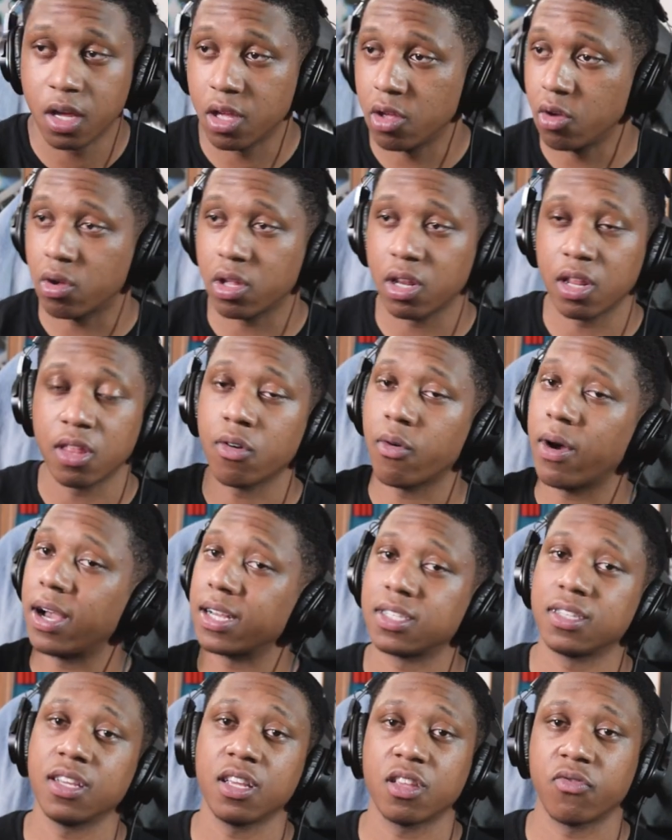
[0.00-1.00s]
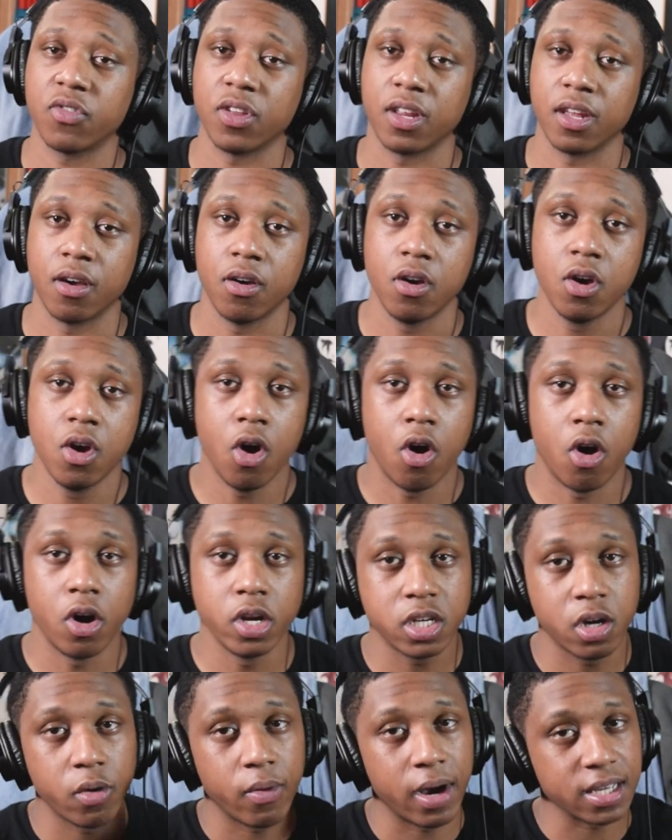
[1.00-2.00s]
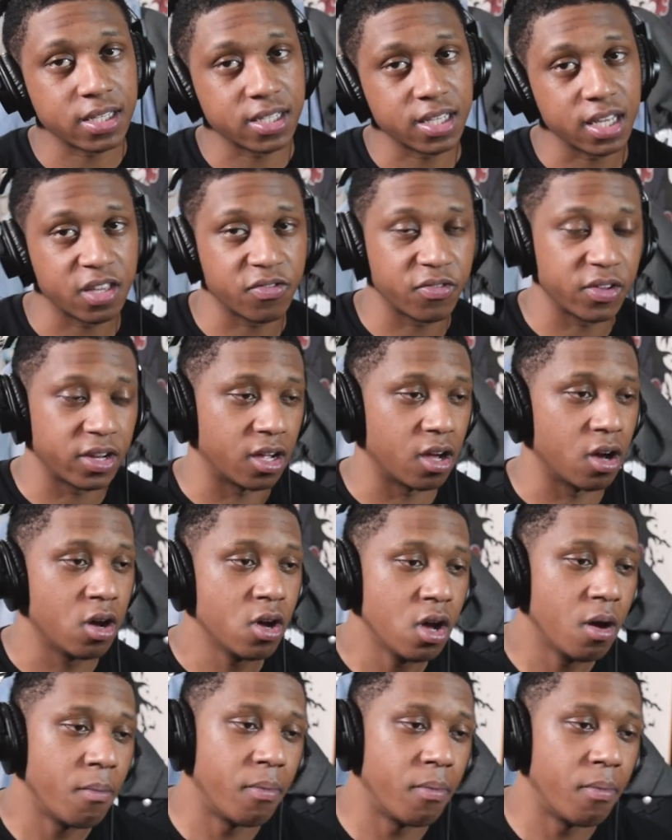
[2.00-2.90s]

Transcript: You can either watch this video or you can watch this video.